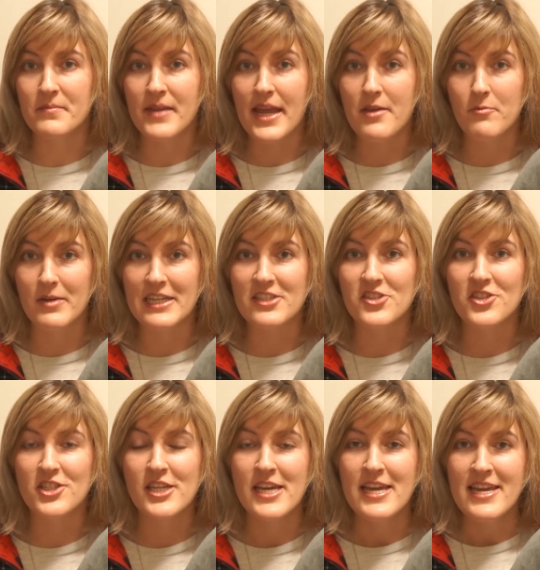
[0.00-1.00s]

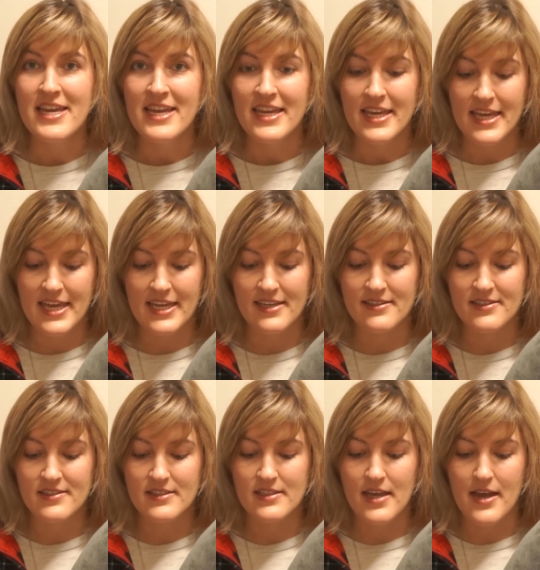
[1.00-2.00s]
Nightwish
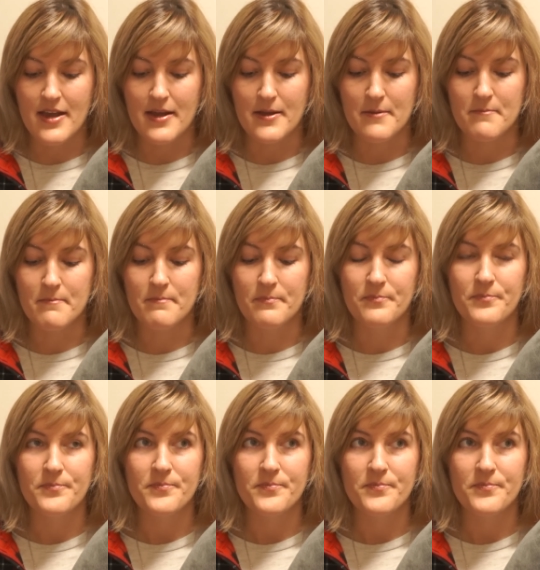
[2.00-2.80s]
is Amarith.